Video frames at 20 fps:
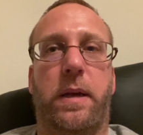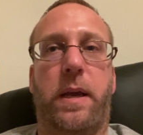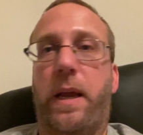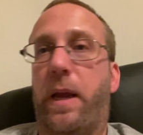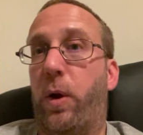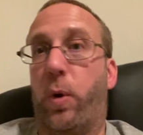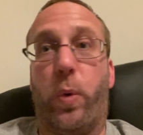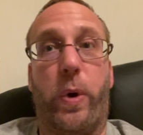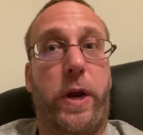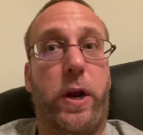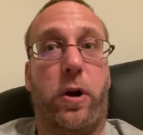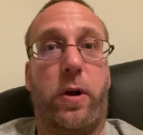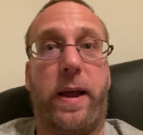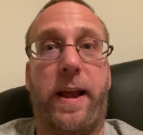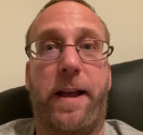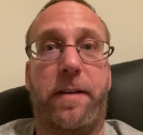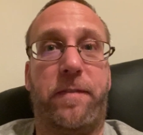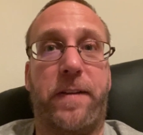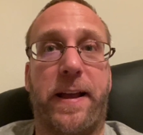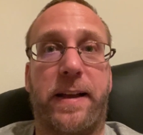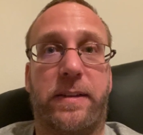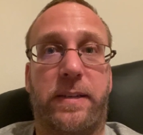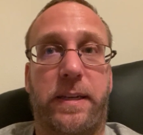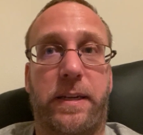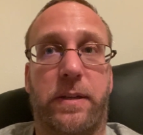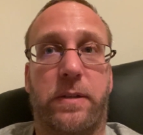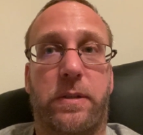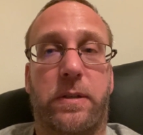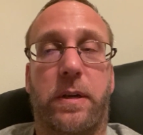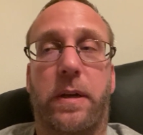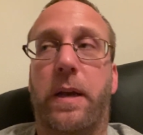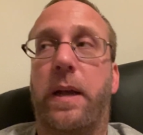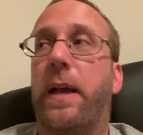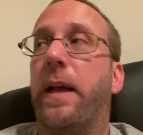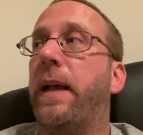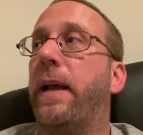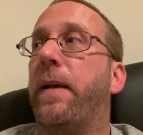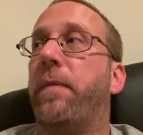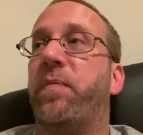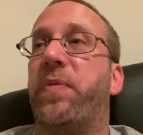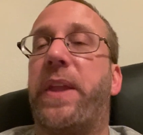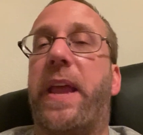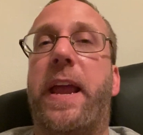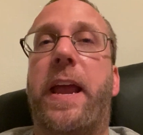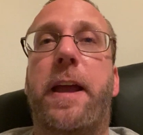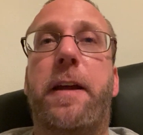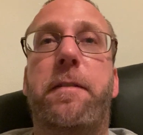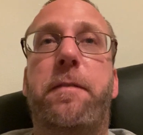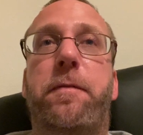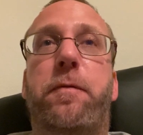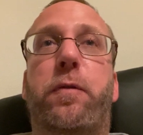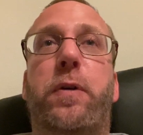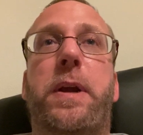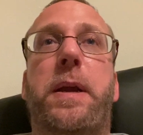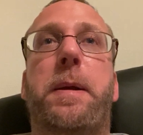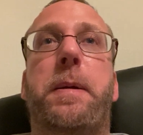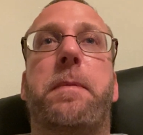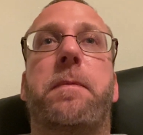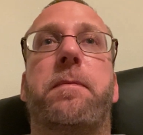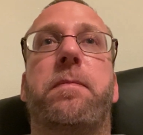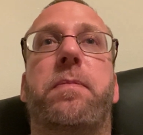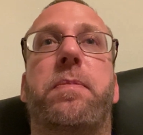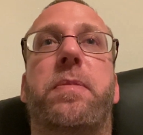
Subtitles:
And we don't have vaccines. Every